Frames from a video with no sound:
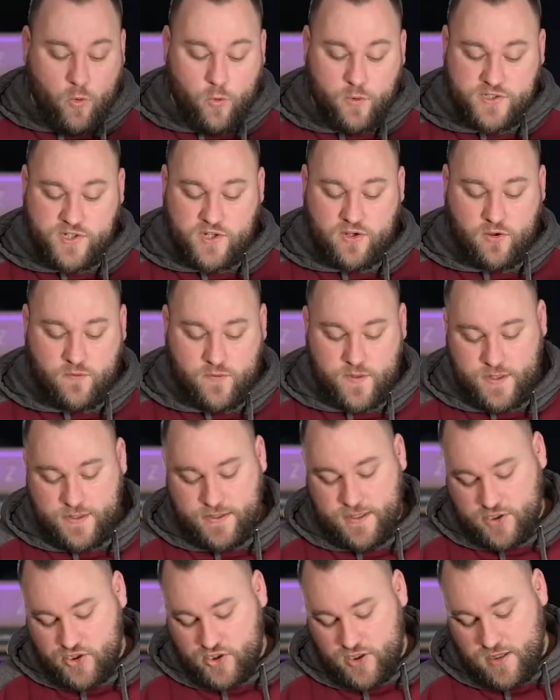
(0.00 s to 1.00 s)
also got the
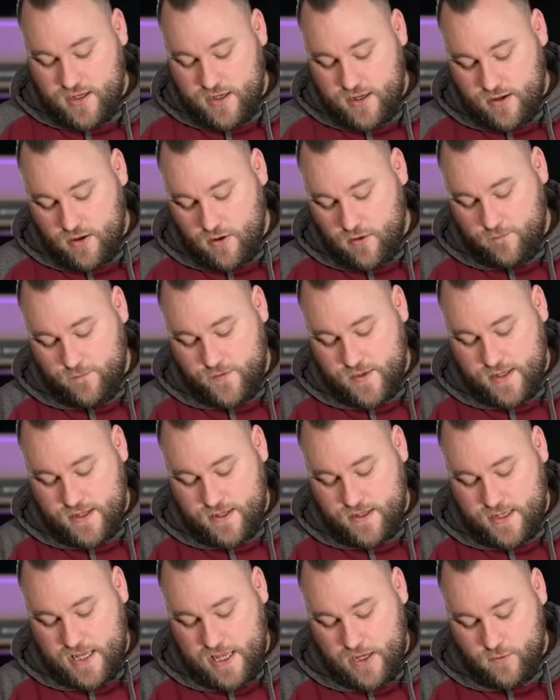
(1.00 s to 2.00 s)
addition here of the
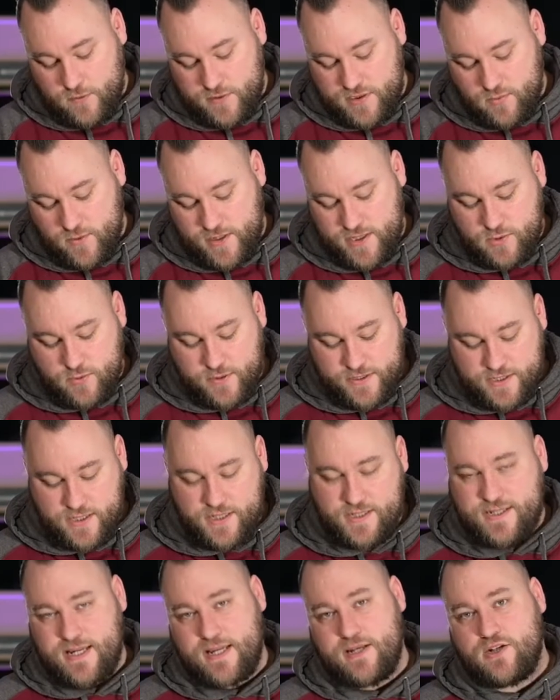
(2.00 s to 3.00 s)
kill switch, which
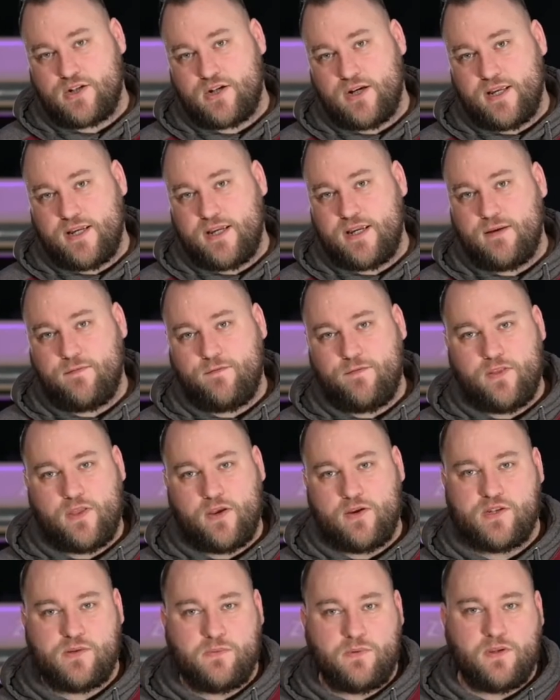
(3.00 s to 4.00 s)
essentially, for
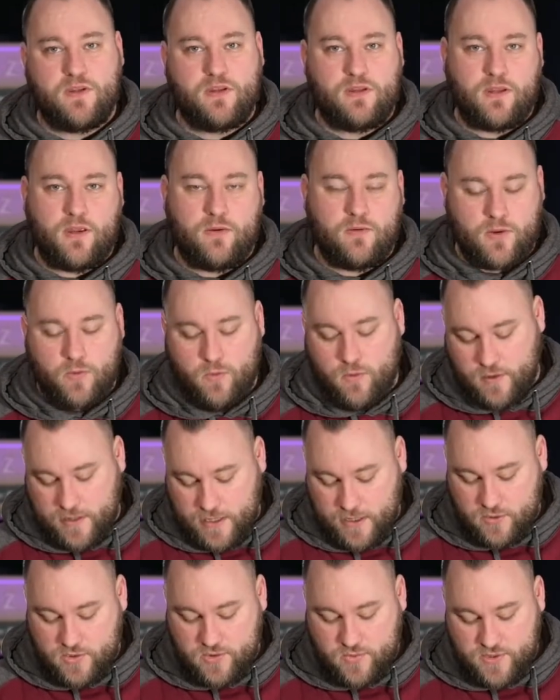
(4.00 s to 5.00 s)
those of you that don't know what a
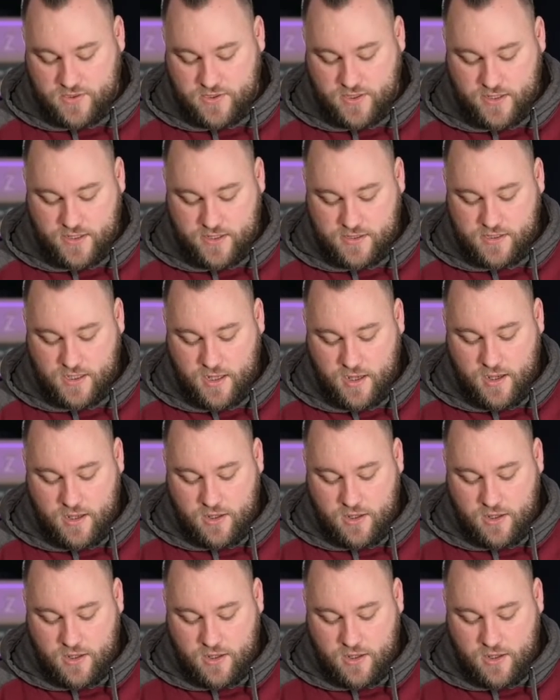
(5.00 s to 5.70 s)
kill switch does,